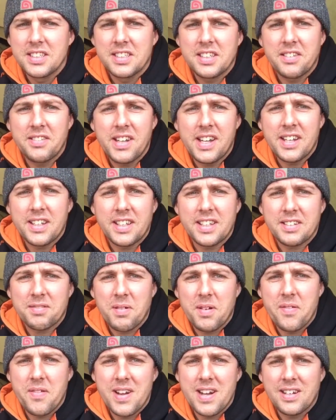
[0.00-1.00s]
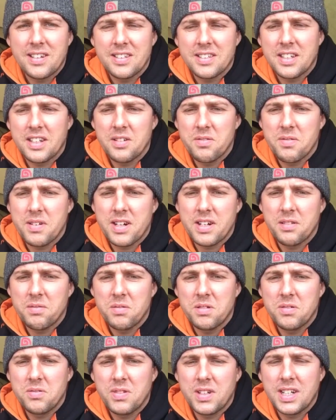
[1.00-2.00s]
So yeah, that's where we are. So
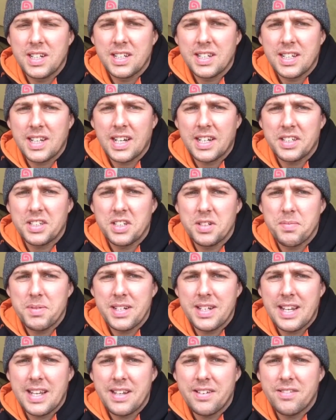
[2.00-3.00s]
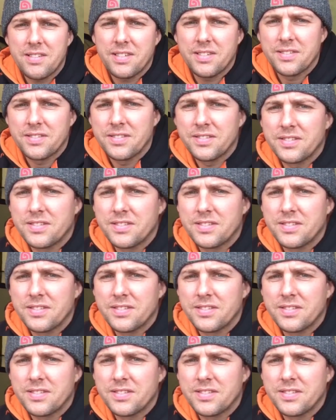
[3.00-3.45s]
we'll catch you a bit later on.